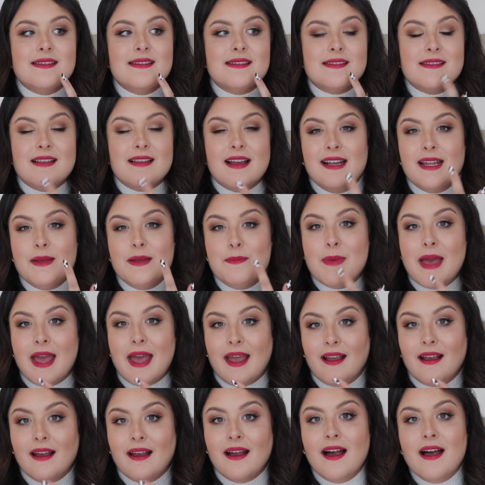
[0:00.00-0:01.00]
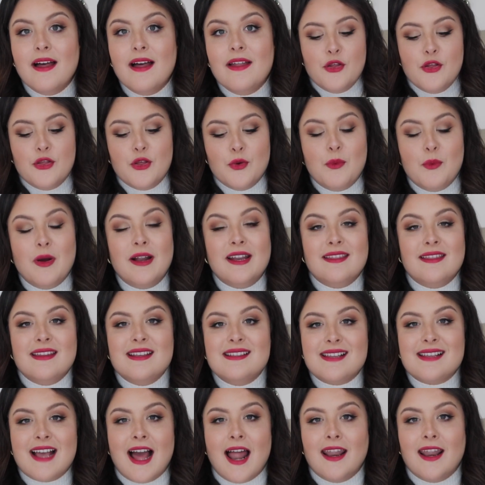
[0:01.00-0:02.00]
slightly pinker. The one in
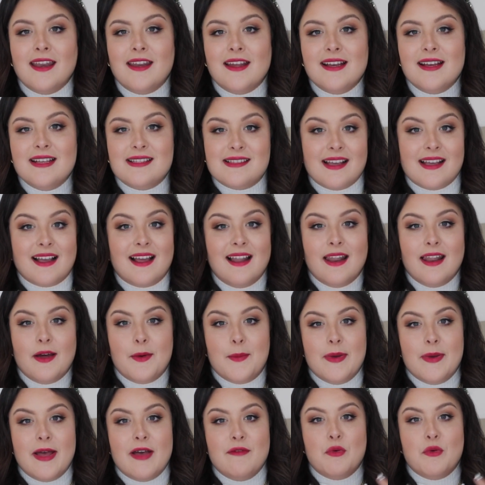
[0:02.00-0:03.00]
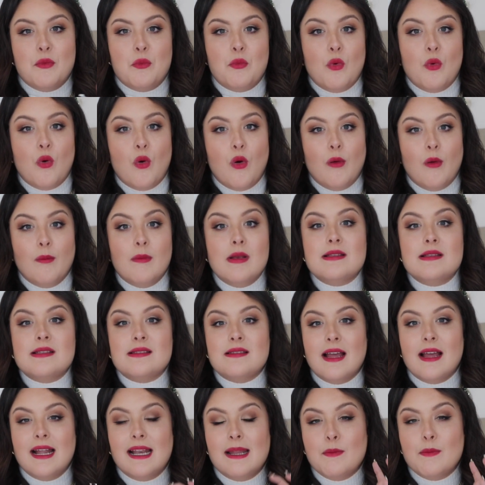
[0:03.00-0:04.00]
this calendar is like a little bit of a warm,
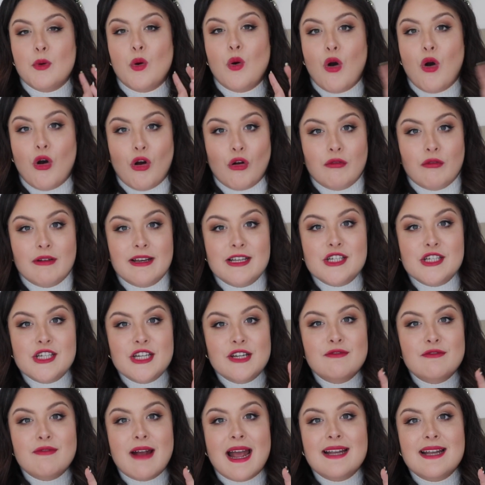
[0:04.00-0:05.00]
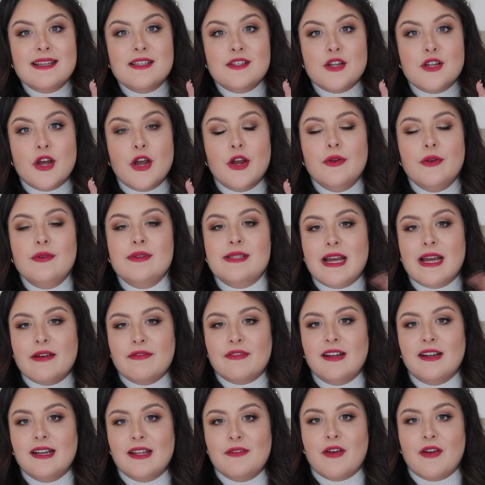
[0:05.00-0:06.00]
slightly more orangey red tone.
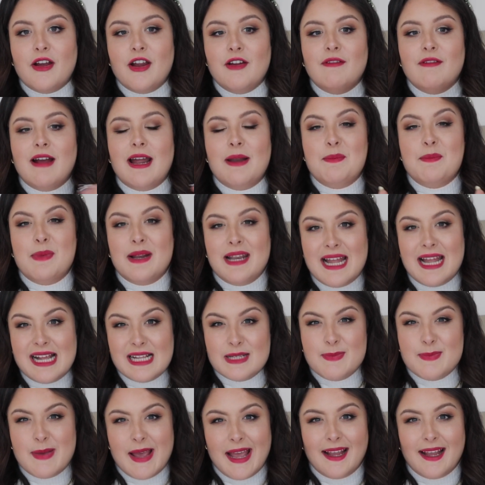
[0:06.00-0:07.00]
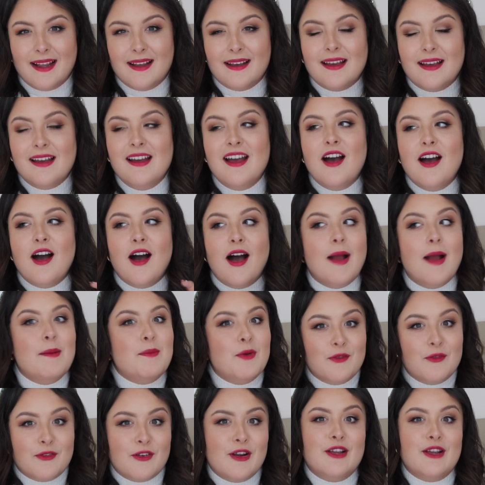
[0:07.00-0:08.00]
Definitely very red, but less pink. I'm
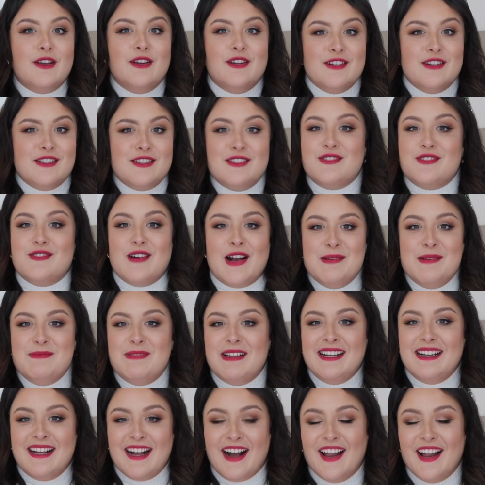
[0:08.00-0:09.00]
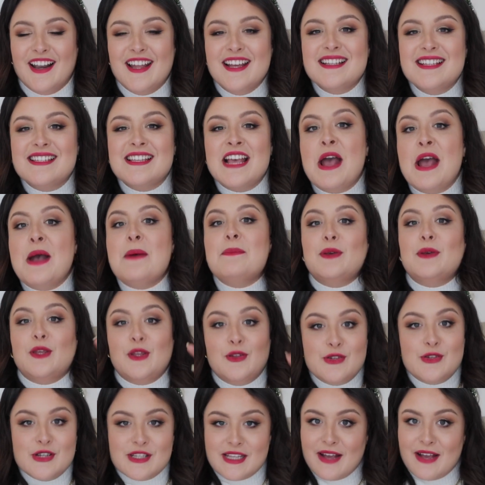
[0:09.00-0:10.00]
not very good at describing colours, but
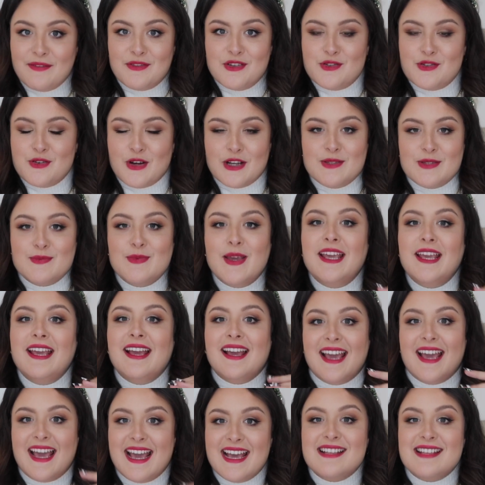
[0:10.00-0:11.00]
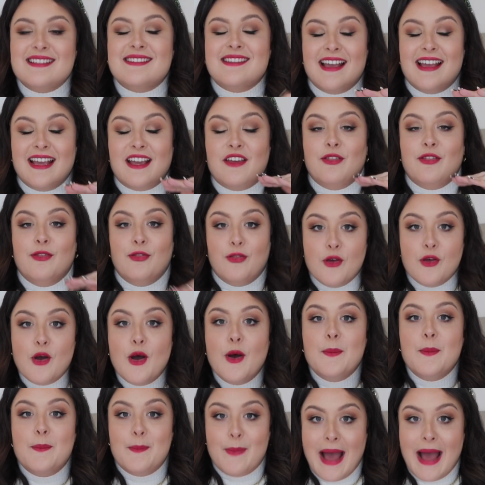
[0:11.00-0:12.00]
you just have to trust me. It is like
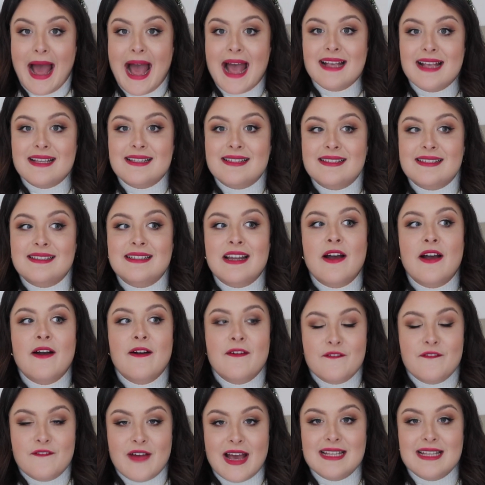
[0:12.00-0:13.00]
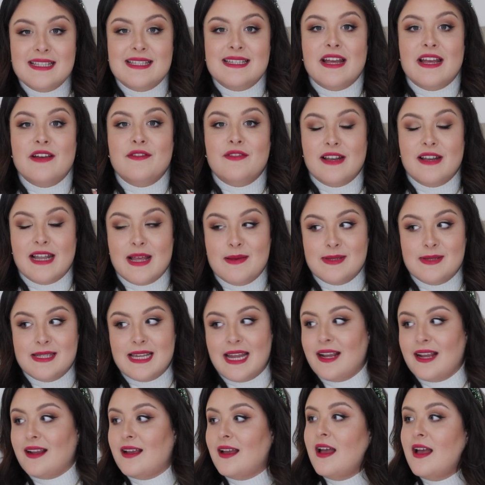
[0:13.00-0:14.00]
the best festive
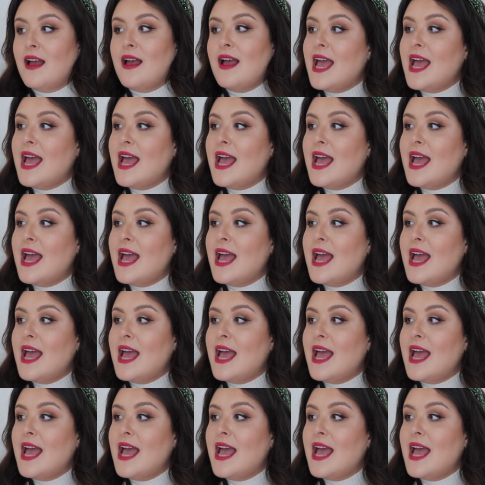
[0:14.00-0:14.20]
lipstick.